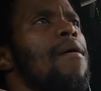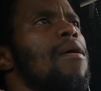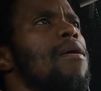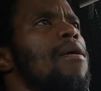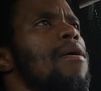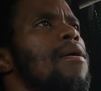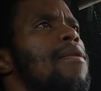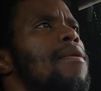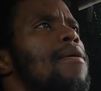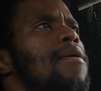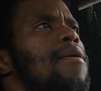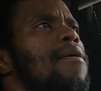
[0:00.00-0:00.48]

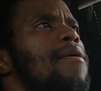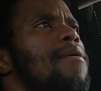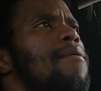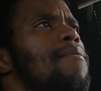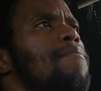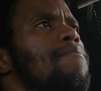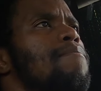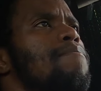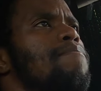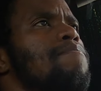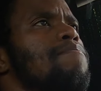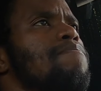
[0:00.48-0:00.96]
And
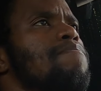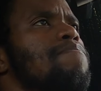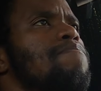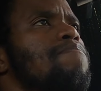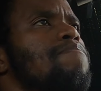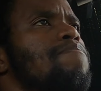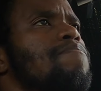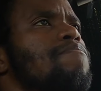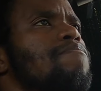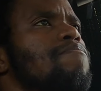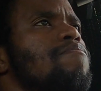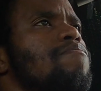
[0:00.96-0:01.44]
um
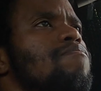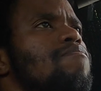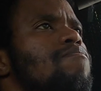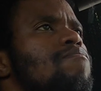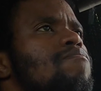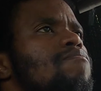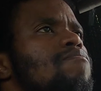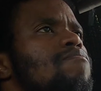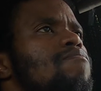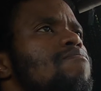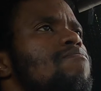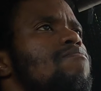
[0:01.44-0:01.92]

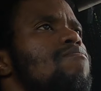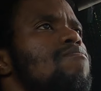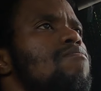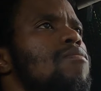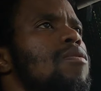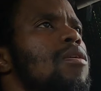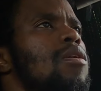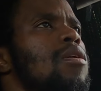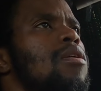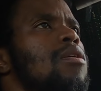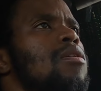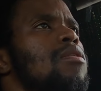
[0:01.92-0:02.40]

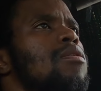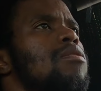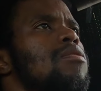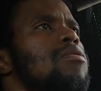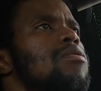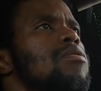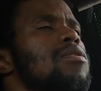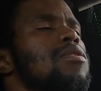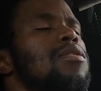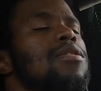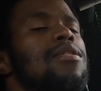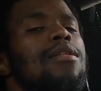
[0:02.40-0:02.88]
yeah,
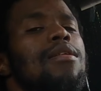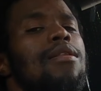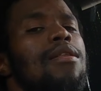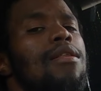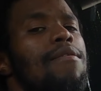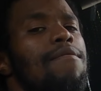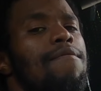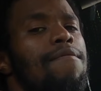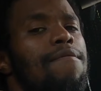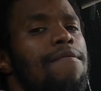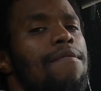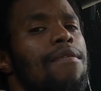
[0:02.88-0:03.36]

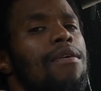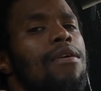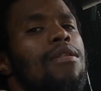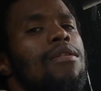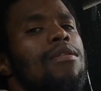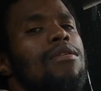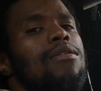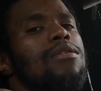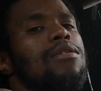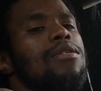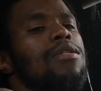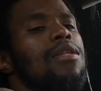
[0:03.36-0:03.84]
live fit,
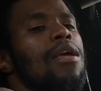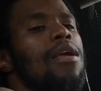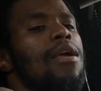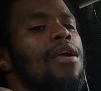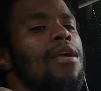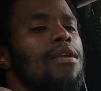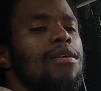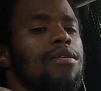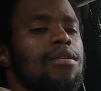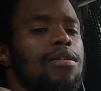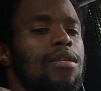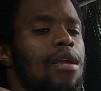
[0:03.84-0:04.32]

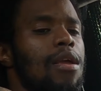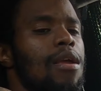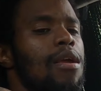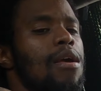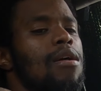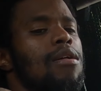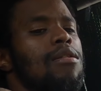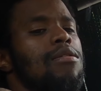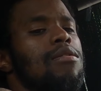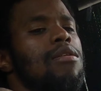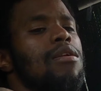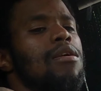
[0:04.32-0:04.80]
stay stay
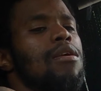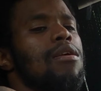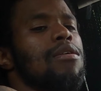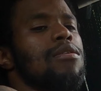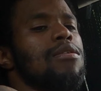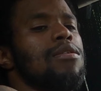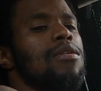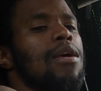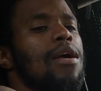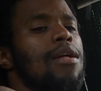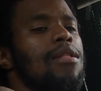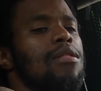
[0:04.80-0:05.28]
healthy
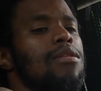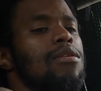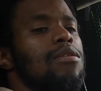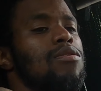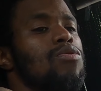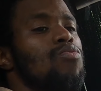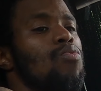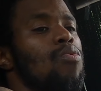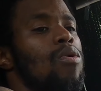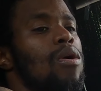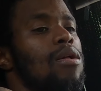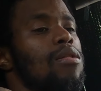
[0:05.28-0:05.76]
because health
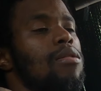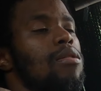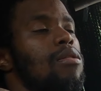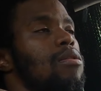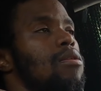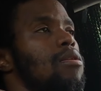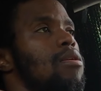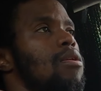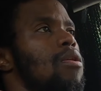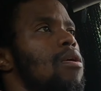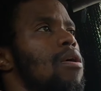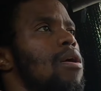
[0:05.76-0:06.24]
is wealth.
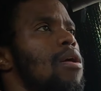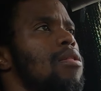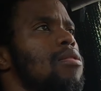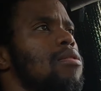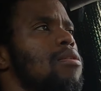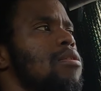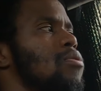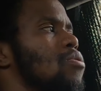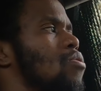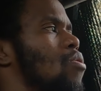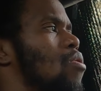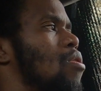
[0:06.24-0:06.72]
You know,
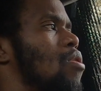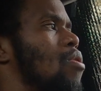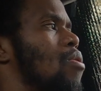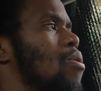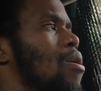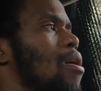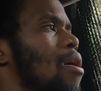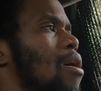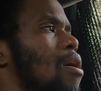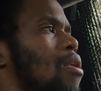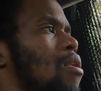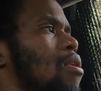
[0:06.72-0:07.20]
health is all you
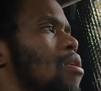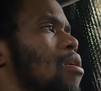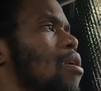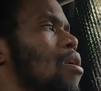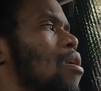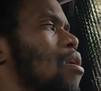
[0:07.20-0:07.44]
got.